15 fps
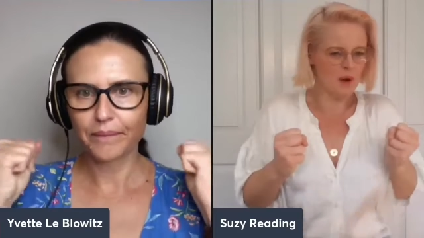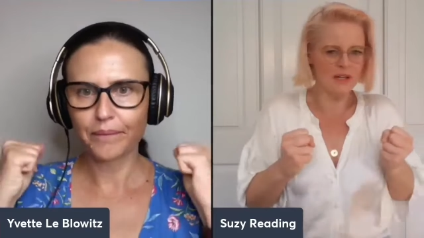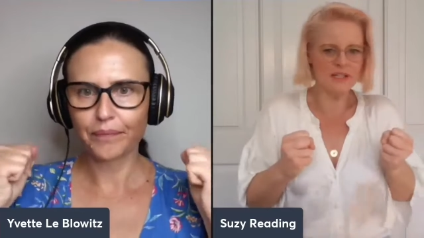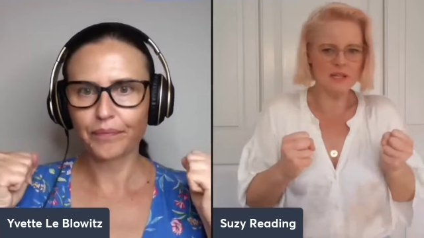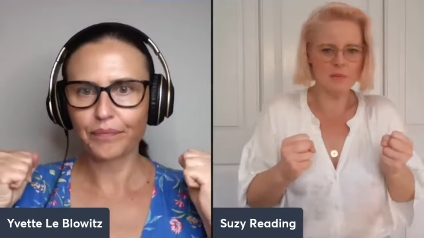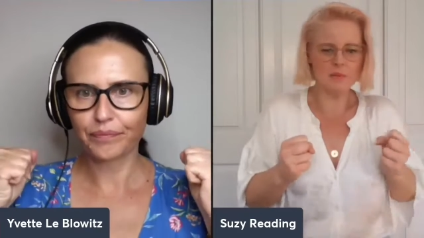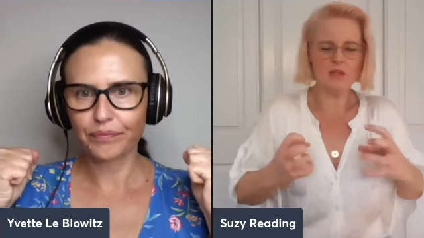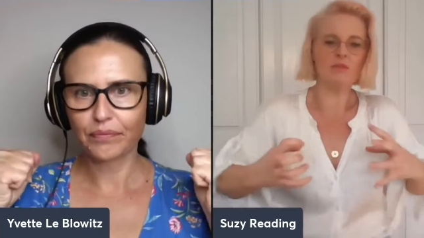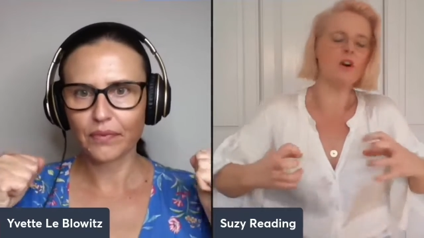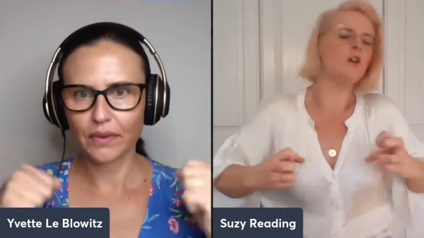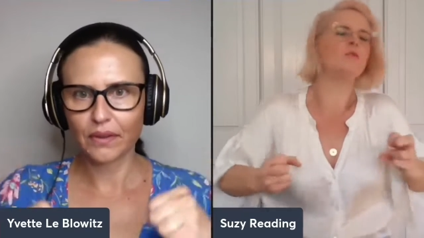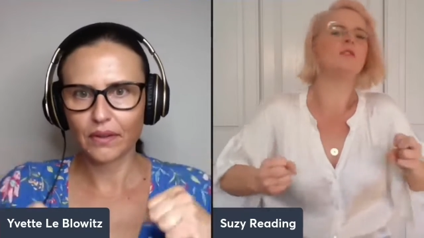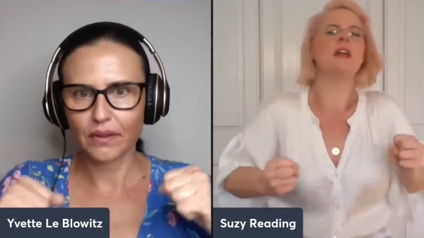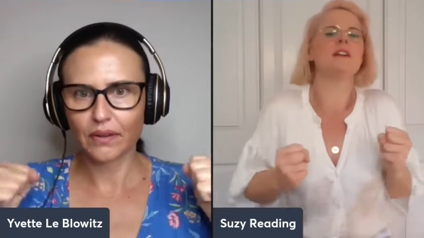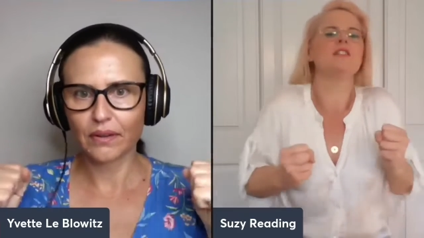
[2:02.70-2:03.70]
Speaker 1: biceps
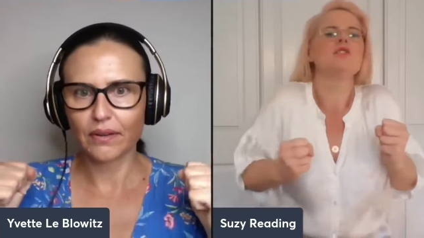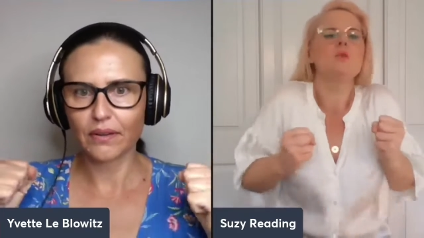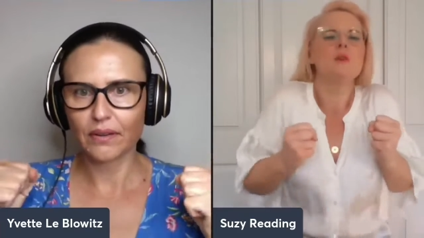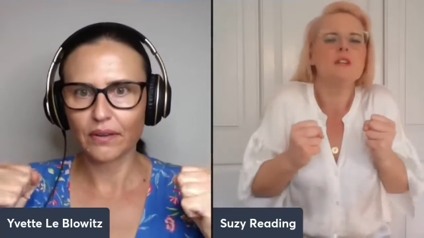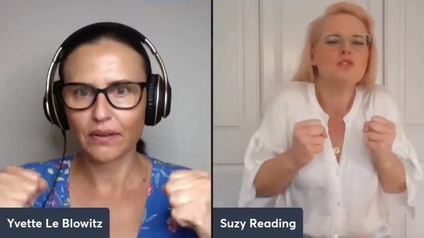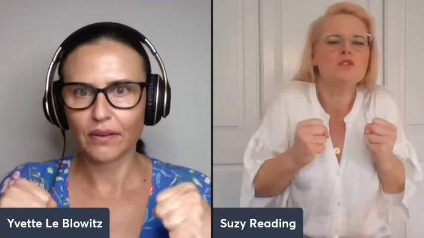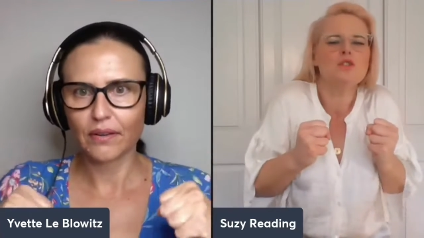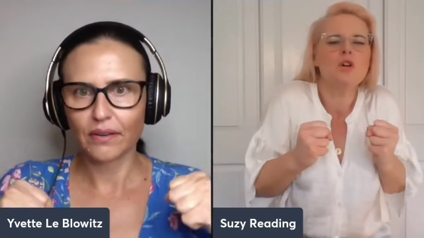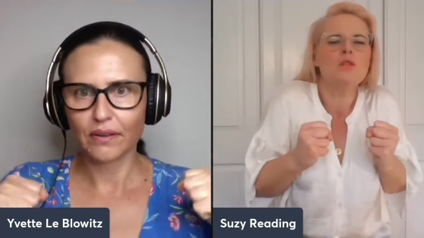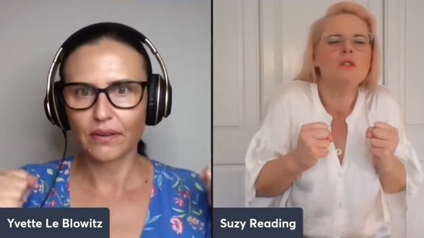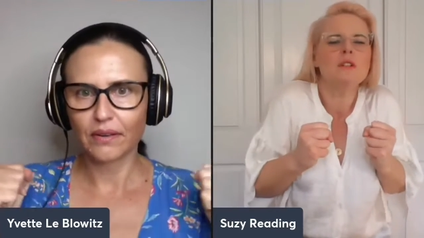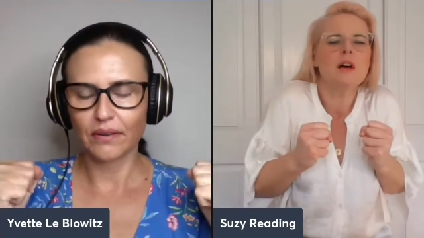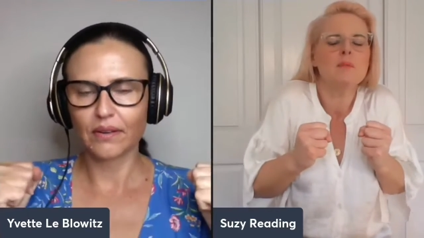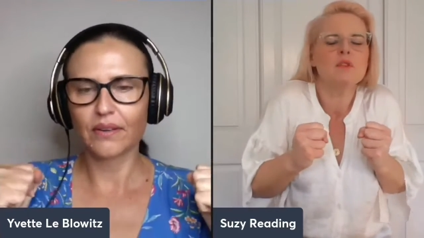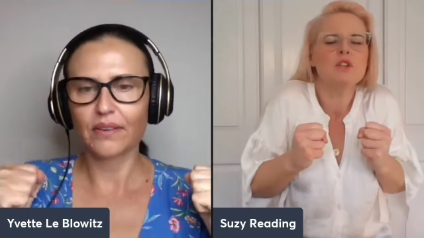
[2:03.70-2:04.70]
involved. Now squeeze your
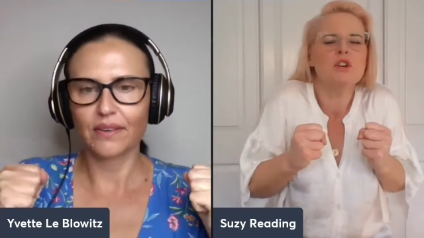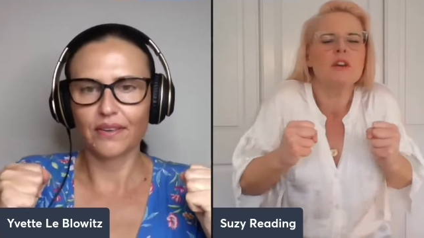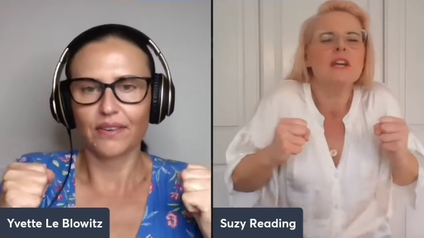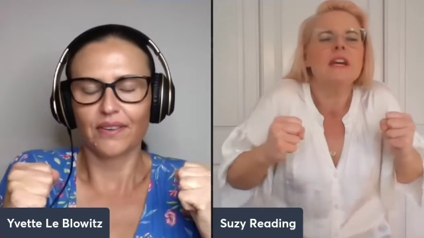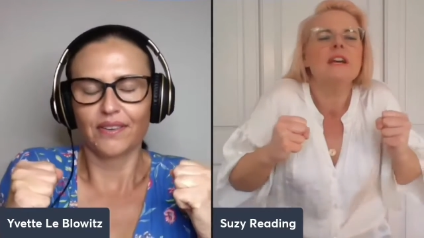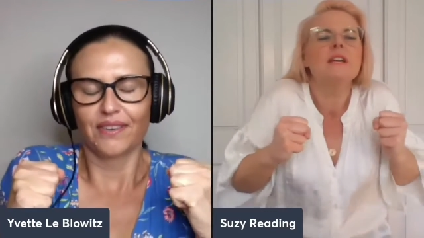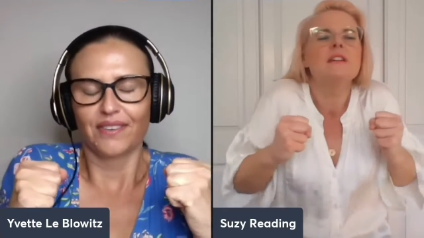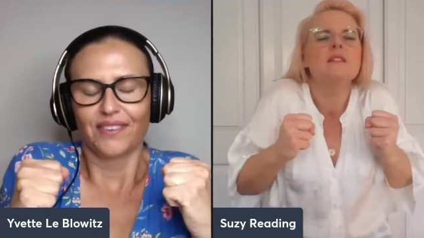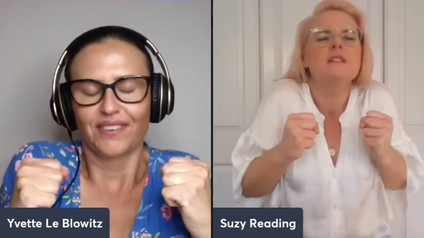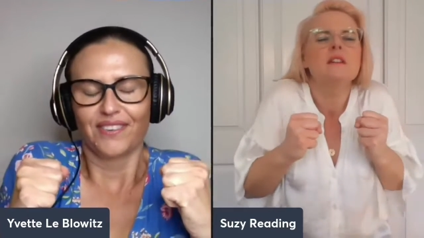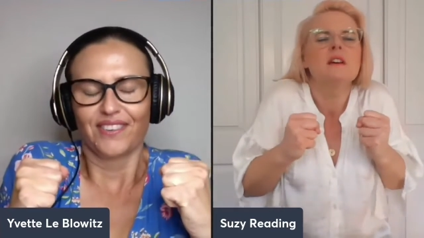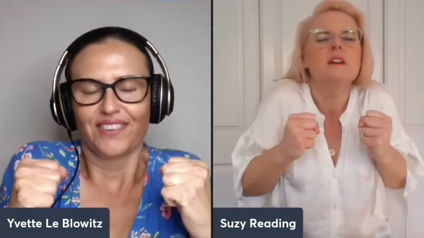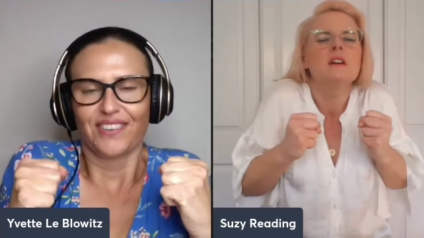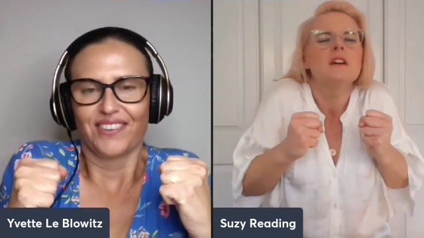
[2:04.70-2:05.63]
shoulders up to your ears.